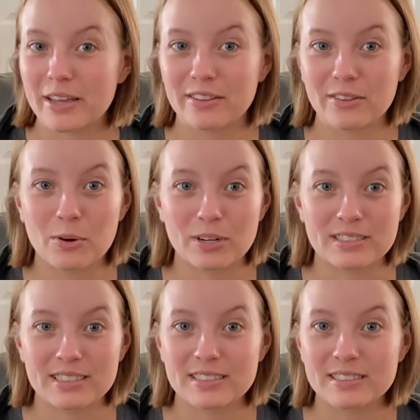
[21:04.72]
the other
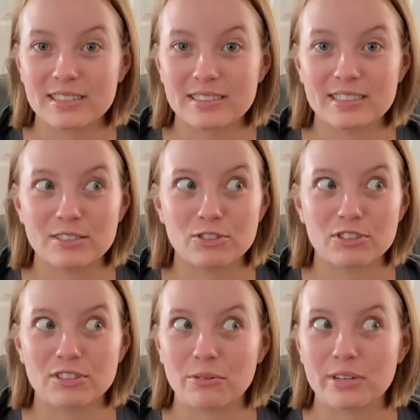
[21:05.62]
horses because he's just
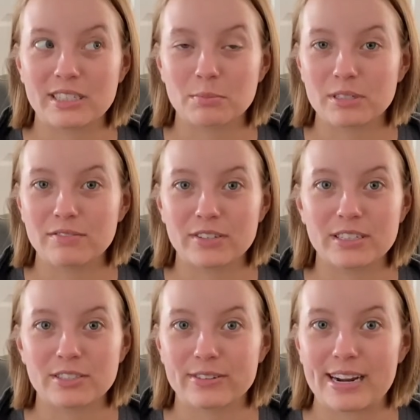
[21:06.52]
so desperate for
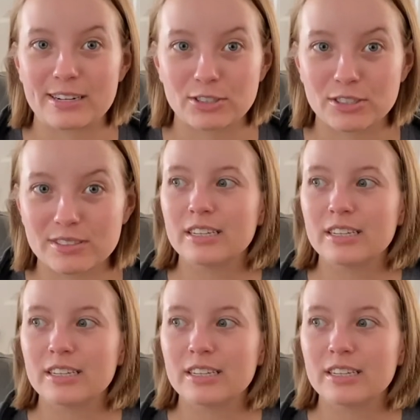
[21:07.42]
interaction.